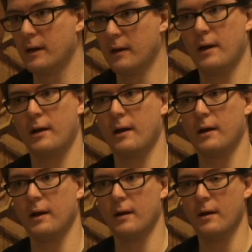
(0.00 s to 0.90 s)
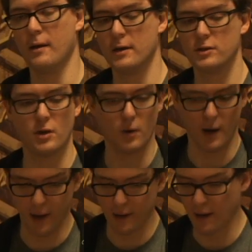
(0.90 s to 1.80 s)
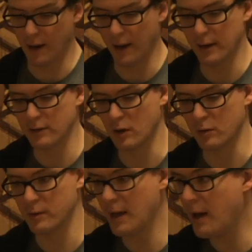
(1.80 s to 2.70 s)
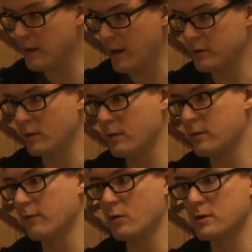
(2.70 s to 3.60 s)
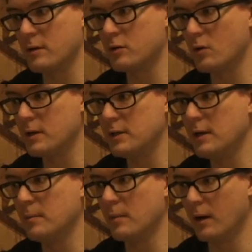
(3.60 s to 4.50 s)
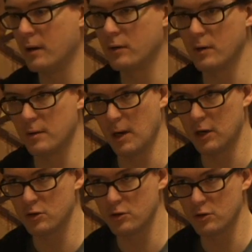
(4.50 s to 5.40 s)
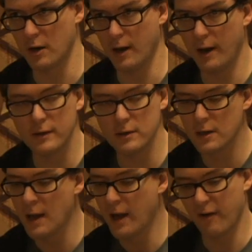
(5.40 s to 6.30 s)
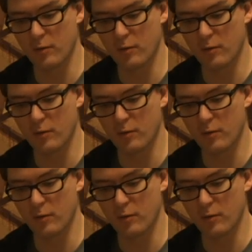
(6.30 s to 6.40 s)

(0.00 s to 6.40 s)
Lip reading: I got to get in on this. So I talked with Dell, I talked with the folks on the story team, including the manager, Jenna Helland.